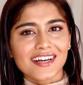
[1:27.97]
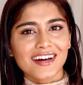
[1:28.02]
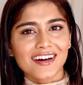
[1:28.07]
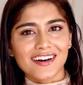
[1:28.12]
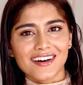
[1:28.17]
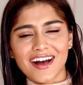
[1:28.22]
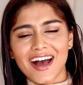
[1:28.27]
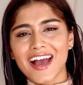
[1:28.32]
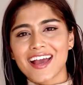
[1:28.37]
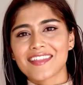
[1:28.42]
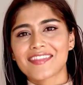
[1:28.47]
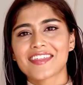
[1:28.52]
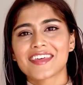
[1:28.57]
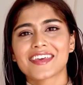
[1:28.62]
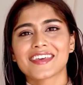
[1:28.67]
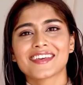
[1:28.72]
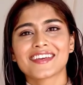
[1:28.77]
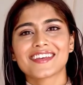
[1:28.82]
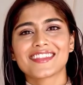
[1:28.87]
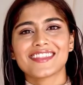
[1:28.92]
I
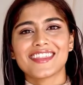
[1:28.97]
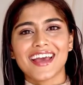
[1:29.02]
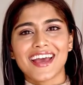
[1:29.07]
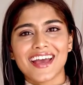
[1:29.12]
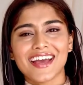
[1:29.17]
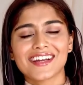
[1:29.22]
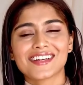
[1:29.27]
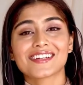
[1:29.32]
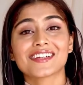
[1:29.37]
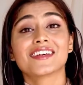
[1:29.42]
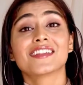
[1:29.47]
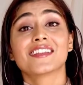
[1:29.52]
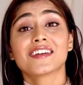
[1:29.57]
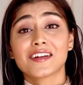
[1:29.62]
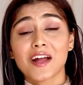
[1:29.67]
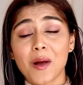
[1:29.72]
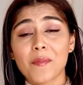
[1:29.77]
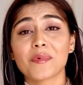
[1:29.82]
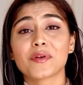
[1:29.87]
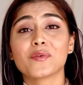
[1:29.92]
think that the
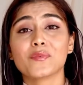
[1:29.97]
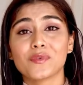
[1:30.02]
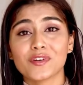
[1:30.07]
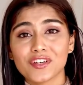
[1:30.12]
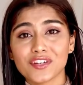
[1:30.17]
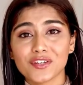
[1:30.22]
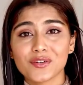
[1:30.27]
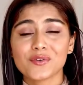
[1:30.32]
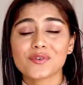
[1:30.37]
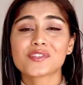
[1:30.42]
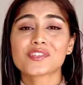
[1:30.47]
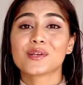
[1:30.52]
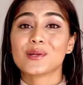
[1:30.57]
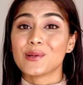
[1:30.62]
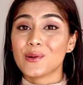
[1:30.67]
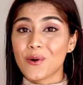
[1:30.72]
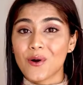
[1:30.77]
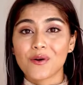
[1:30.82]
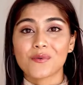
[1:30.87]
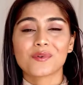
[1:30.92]
coming videos
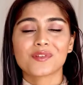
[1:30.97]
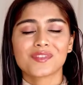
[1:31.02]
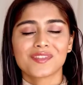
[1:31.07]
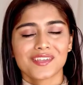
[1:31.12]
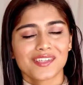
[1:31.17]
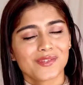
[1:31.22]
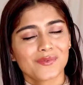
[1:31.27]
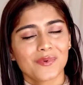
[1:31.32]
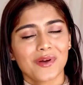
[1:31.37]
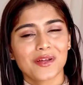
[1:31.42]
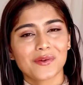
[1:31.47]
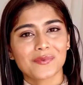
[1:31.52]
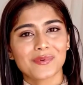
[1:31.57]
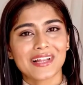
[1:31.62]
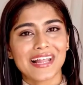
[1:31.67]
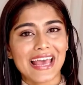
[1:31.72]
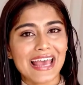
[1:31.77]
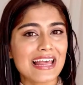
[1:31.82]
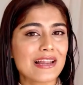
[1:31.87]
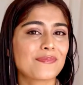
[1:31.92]
along with this one will
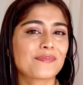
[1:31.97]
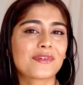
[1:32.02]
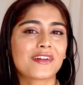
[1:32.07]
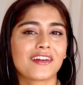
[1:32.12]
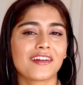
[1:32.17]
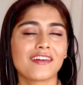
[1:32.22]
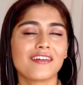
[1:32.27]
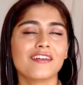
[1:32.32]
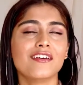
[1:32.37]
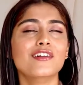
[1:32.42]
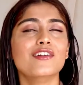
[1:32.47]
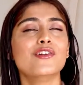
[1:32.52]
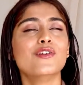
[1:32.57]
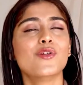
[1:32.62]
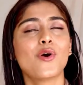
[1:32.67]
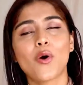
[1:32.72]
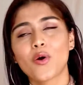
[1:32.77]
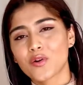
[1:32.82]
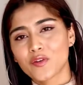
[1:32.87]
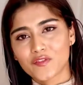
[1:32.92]
help clear a
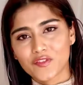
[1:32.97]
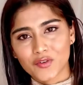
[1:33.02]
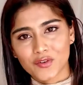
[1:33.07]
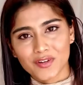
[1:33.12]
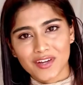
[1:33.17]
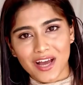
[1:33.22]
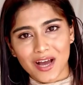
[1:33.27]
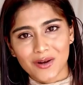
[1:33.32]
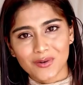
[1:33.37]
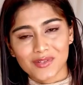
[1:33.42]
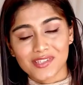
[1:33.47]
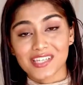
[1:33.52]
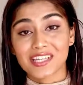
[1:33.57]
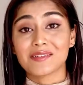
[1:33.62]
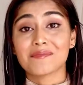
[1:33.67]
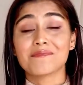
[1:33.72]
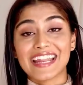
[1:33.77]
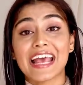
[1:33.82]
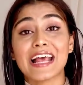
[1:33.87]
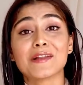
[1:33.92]
lot of your doubts
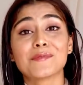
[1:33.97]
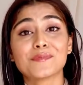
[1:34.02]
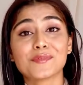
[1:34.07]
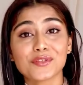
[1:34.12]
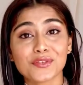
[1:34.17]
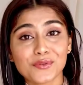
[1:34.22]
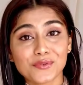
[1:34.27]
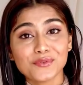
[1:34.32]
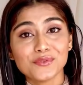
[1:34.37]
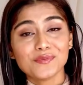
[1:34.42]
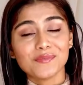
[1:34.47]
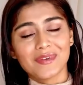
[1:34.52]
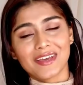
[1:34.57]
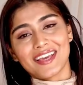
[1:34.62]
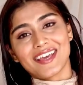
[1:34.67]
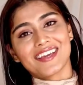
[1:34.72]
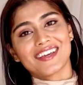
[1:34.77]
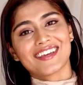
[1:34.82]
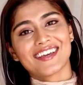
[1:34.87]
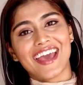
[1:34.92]
and help you
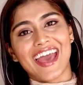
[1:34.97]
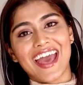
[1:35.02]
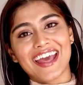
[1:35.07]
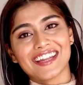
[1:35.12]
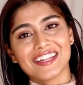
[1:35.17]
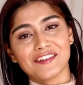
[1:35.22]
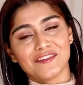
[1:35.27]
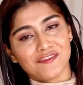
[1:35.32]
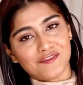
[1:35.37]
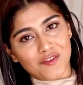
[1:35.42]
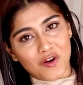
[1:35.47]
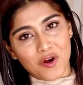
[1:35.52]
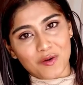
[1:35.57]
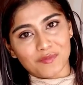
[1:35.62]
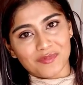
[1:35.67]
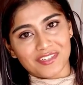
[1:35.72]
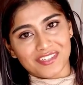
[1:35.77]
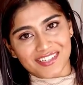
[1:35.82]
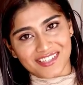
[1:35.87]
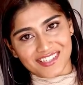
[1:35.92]
make an
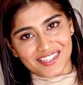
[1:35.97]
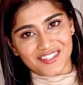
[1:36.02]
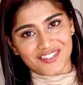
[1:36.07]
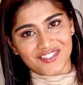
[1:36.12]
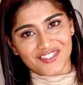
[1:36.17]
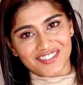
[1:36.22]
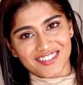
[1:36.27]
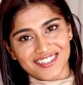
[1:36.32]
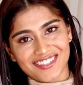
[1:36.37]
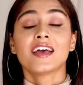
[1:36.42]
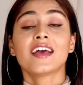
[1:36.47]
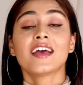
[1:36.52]
informed decision.